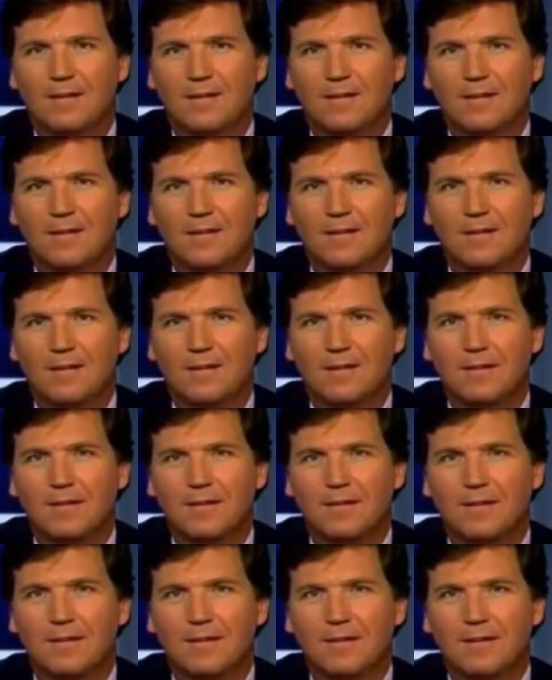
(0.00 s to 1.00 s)

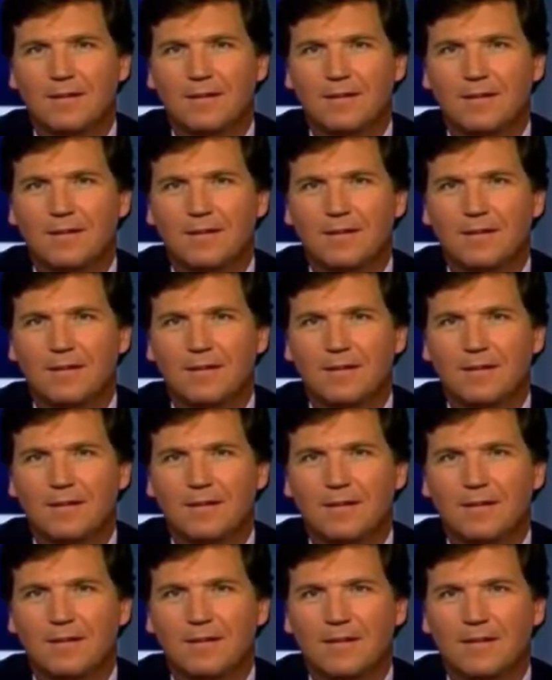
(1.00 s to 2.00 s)

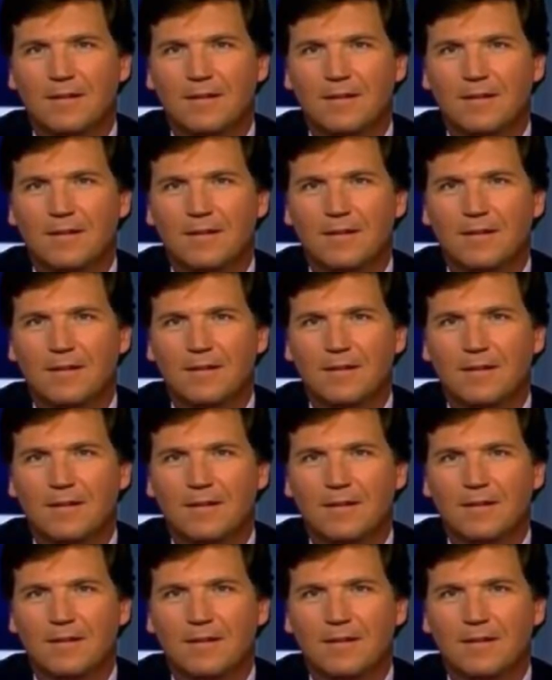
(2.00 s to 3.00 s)

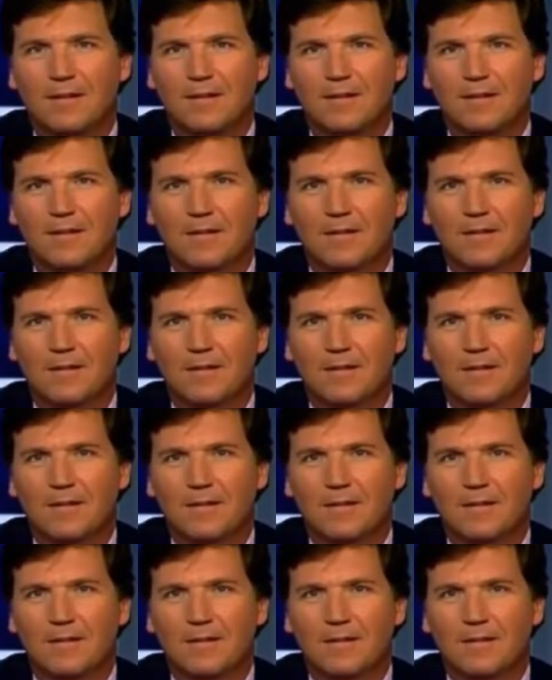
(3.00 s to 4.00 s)

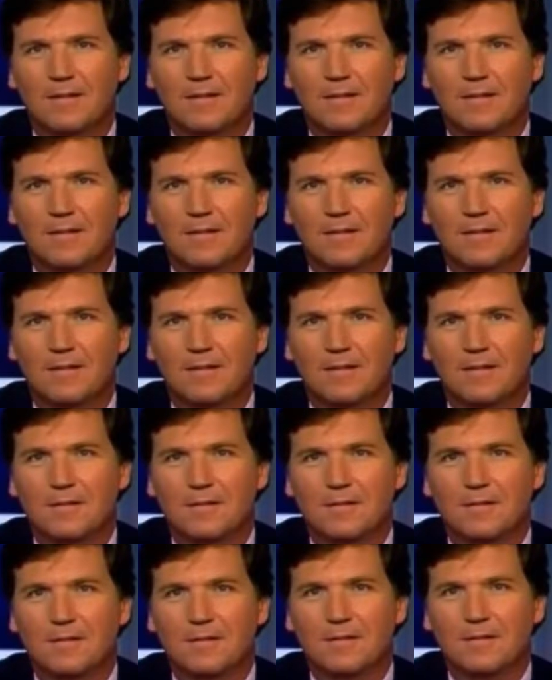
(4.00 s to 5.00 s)

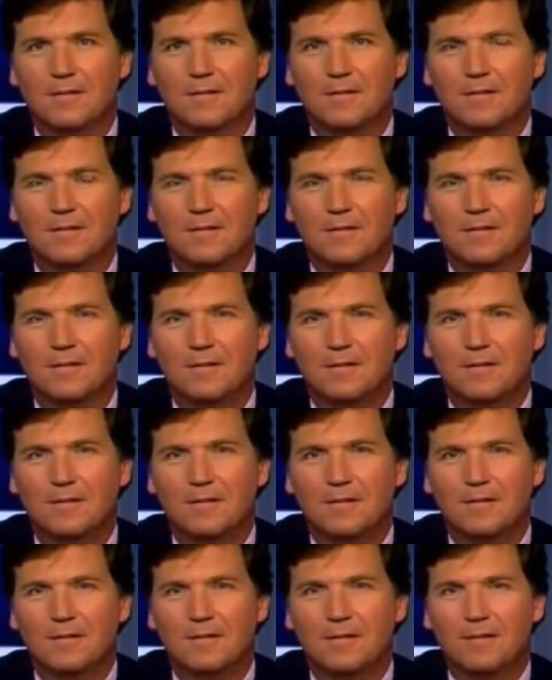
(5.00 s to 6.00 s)

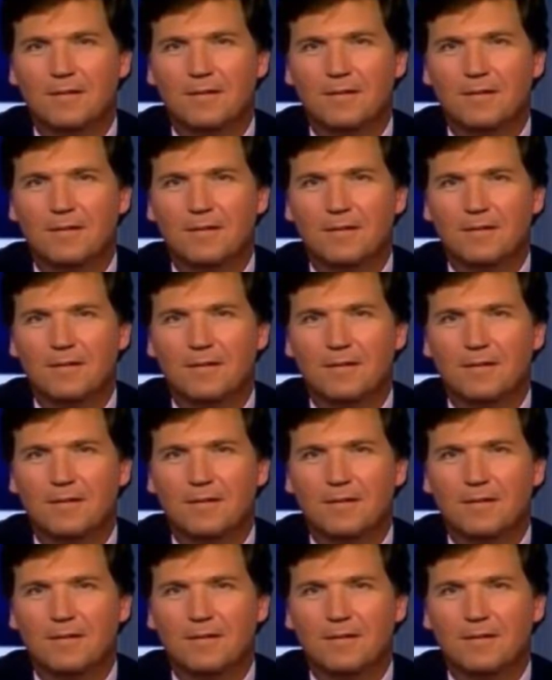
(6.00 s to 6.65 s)
(silent)